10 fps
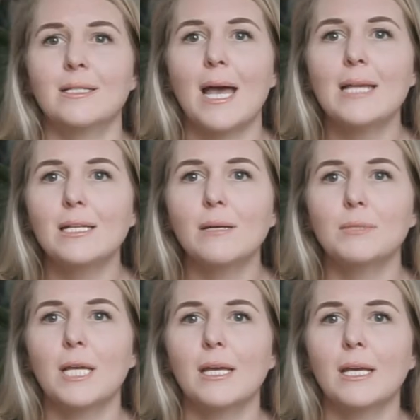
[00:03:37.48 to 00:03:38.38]
ended up
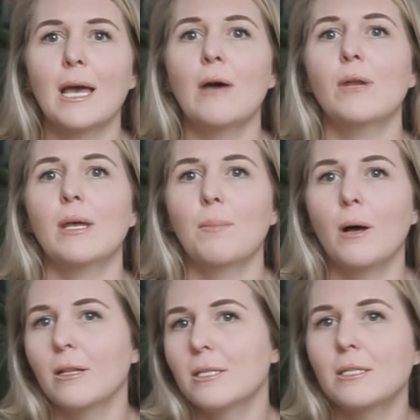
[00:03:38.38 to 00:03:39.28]
taking out a
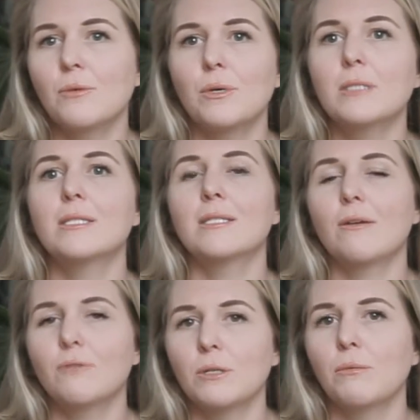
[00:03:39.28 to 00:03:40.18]
policy with
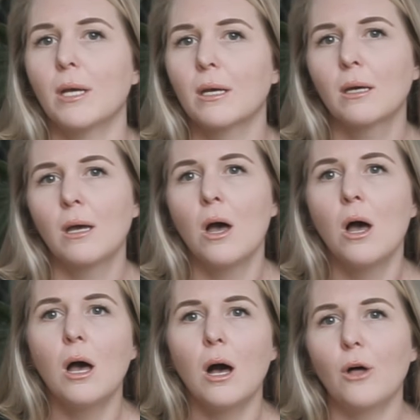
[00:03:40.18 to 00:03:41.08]
Safety Wing.
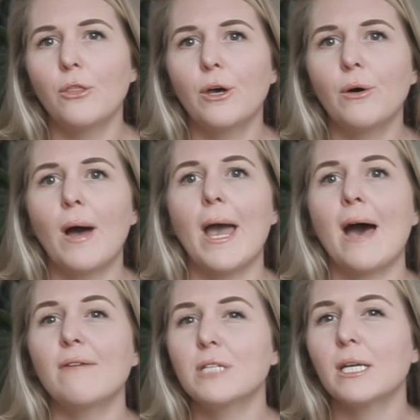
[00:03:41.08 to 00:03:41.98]
Although I
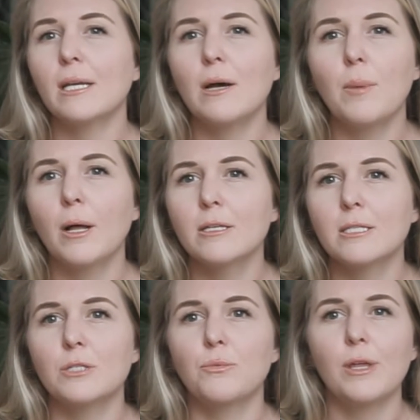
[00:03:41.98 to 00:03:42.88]
have taken out
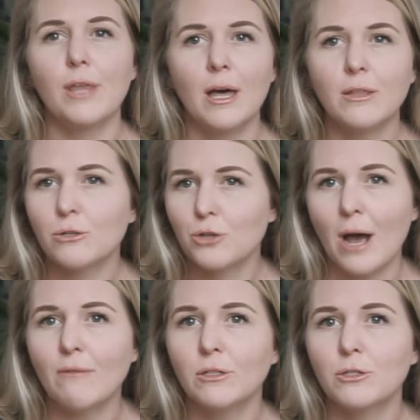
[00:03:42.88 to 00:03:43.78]
policies with other
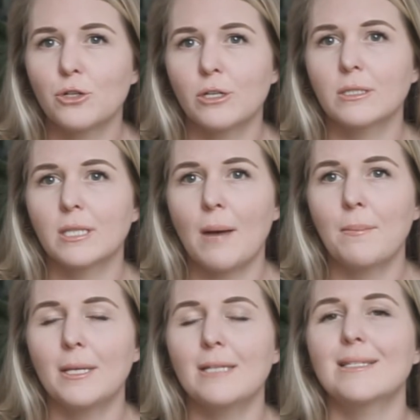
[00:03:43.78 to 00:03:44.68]
travel insurance
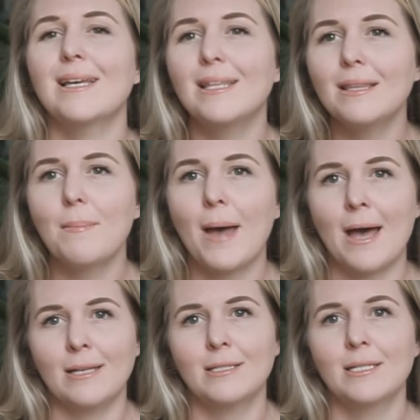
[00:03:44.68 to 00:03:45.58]
companies in the
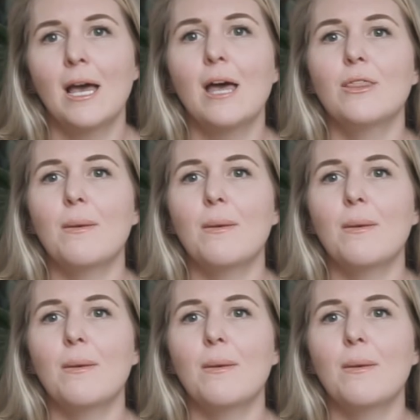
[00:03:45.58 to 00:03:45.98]
past, the